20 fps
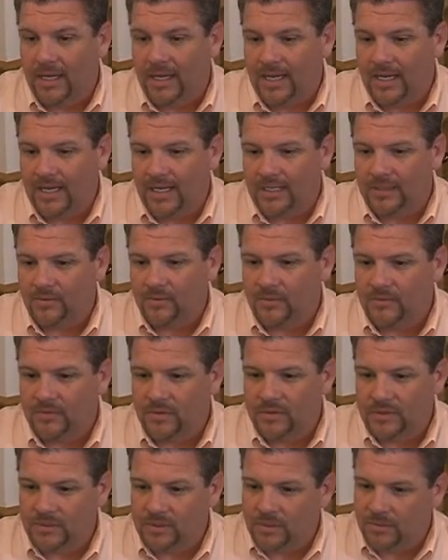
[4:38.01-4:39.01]
And we've
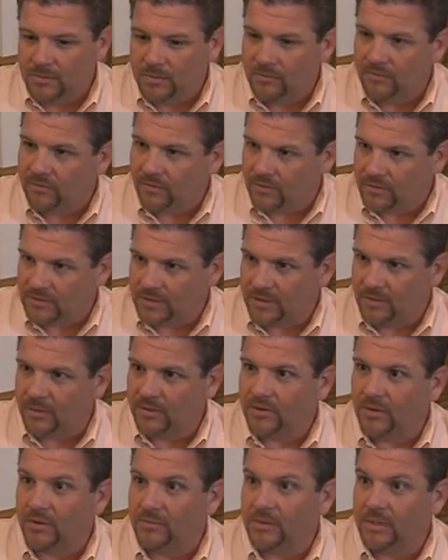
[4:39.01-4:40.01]
treated so many folks there,
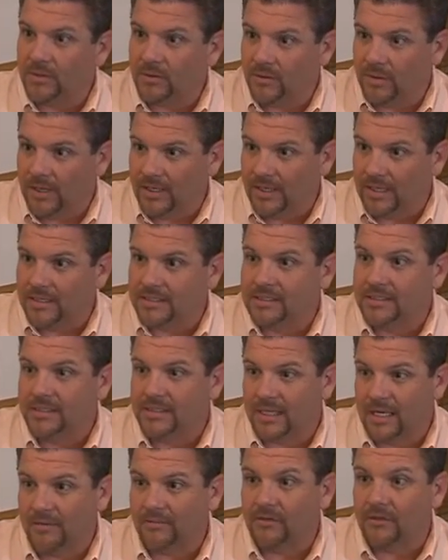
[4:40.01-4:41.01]
we thought it'd be a great idea
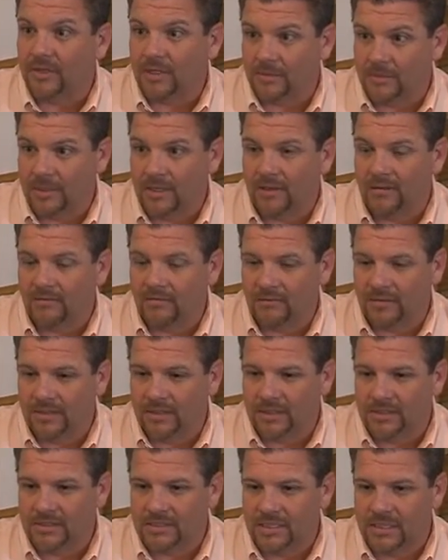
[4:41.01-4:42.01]
to have an alumni
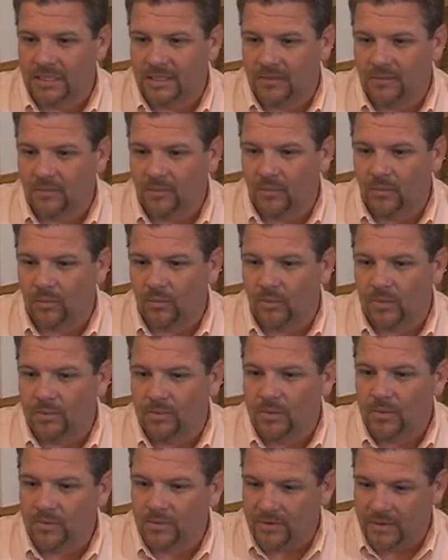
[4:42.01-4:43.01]
event. And
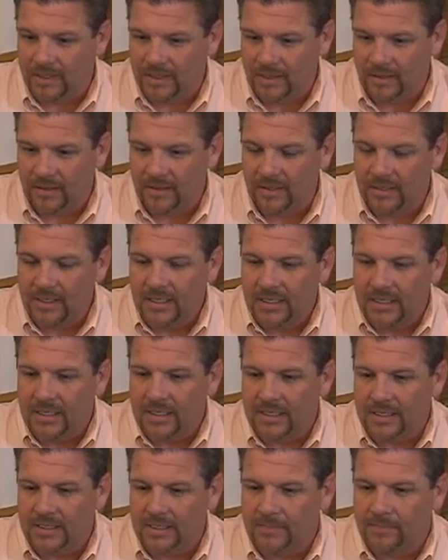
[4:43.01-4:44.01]
when we were there,
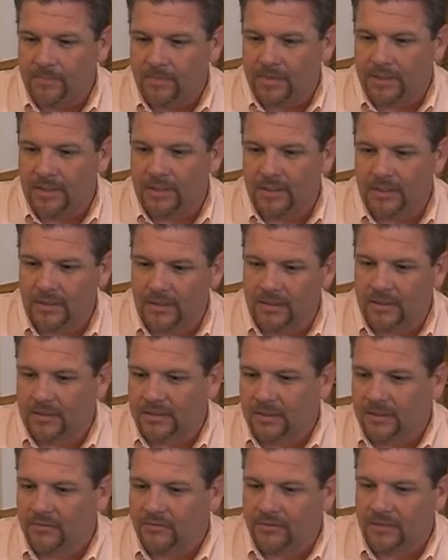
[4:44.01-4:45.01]
a
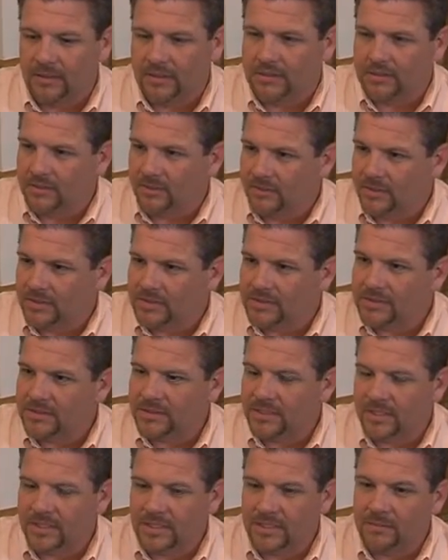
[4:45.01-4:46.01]
young fellow told us
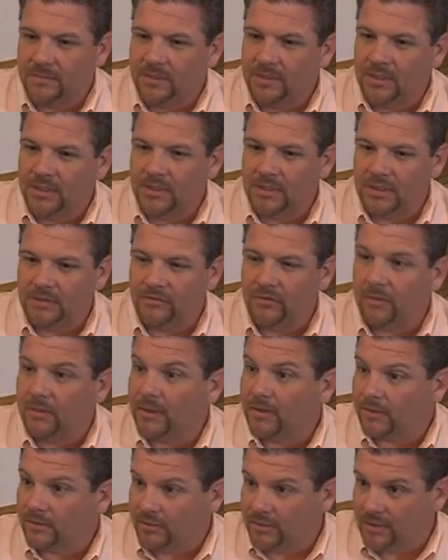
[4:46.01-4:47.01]
that he'd been clean for
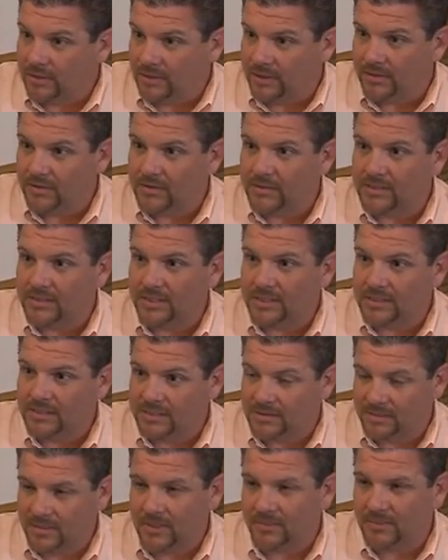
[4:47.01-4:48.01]
about 3 years thanks
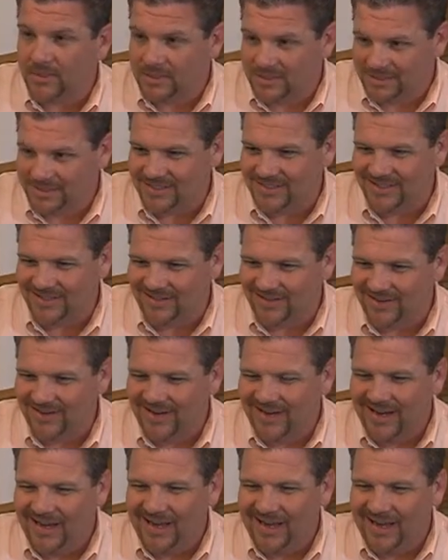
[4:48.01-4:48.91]
to Mount Regis Center.